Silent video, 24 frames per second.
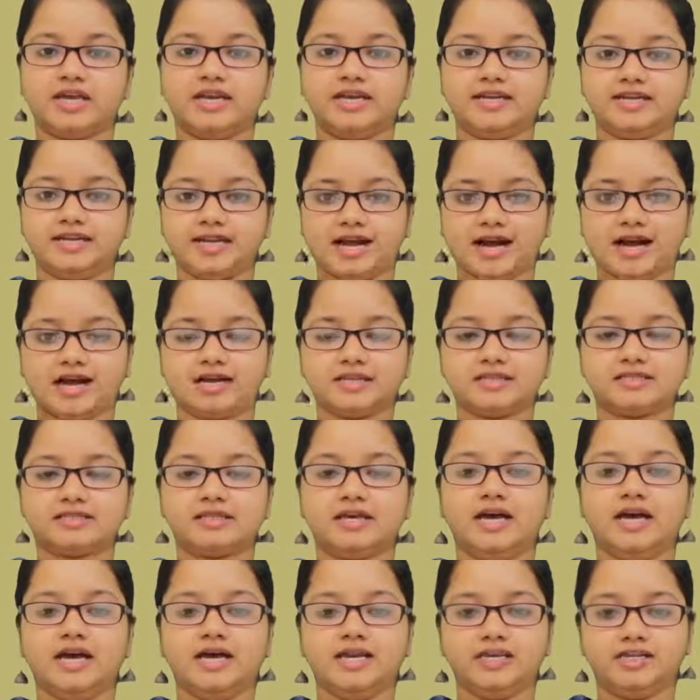Thus,
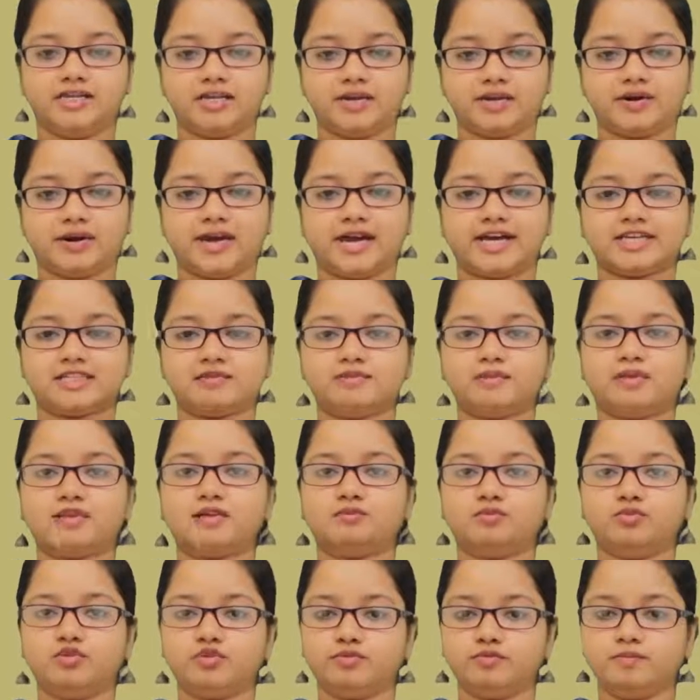there has been a
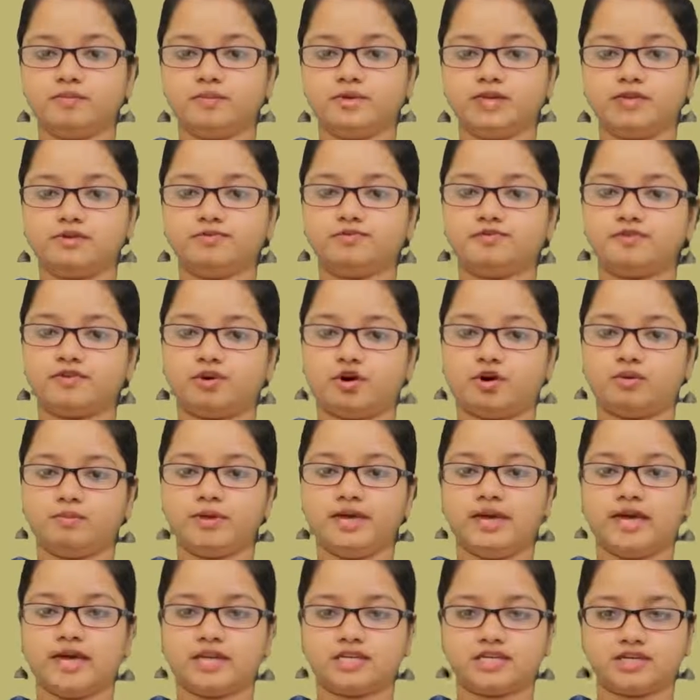movement from
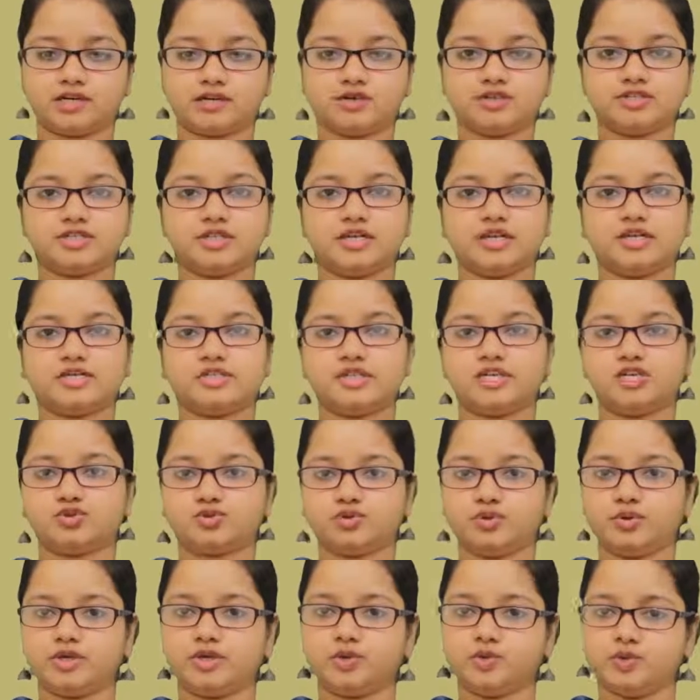heterogeneity
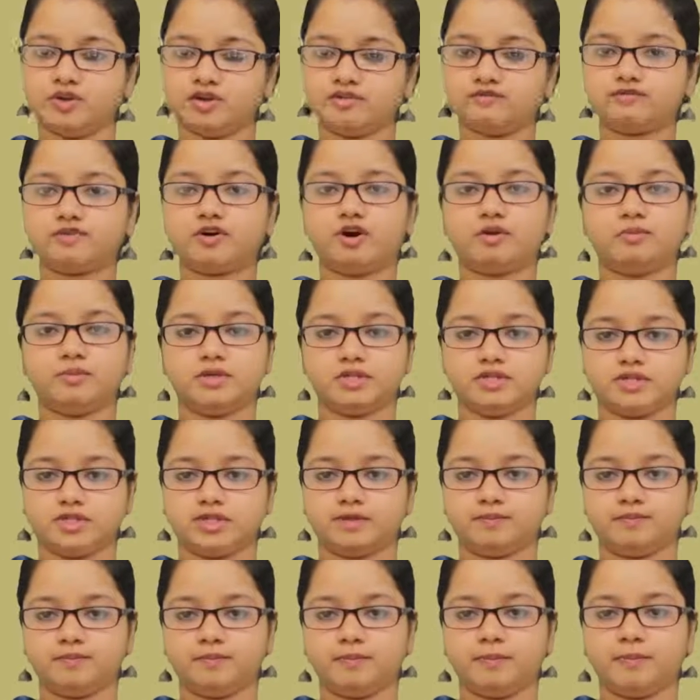to
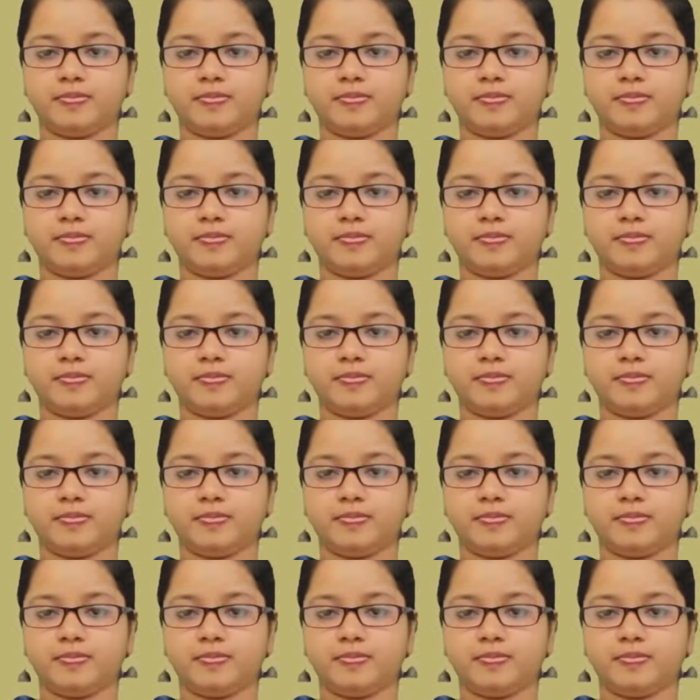uniformity.